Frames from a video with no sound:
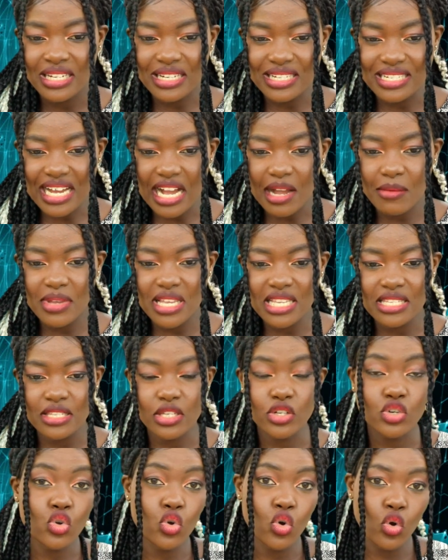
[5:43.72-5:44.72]
The dam is
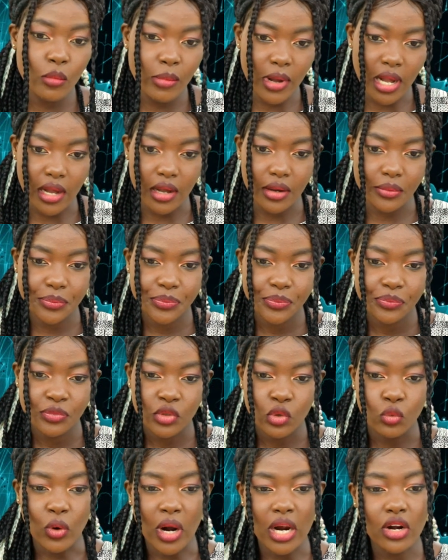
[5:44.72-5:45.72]
in Guba,
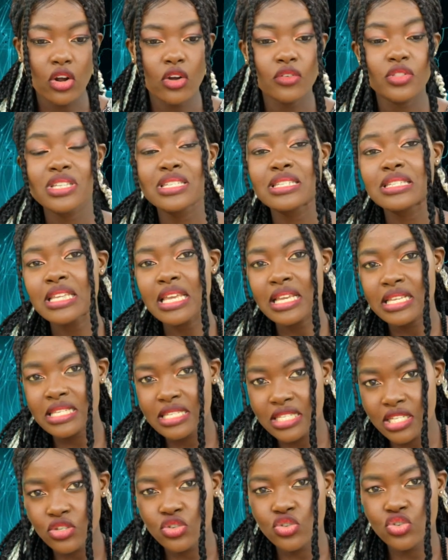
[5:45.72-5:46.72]
one of the
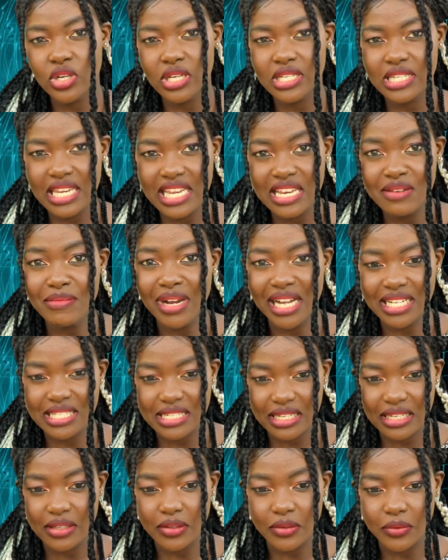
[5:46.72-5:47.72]
6 districts in
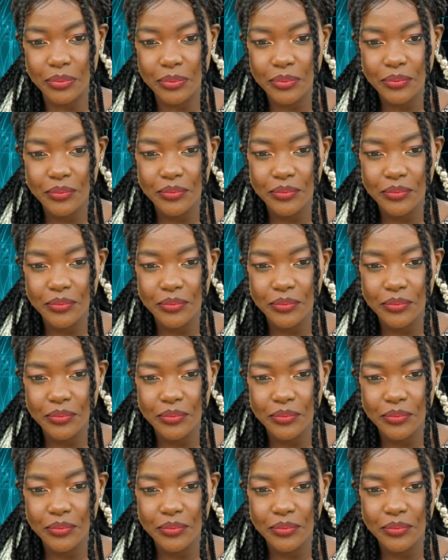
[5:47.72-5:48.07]
Matakel.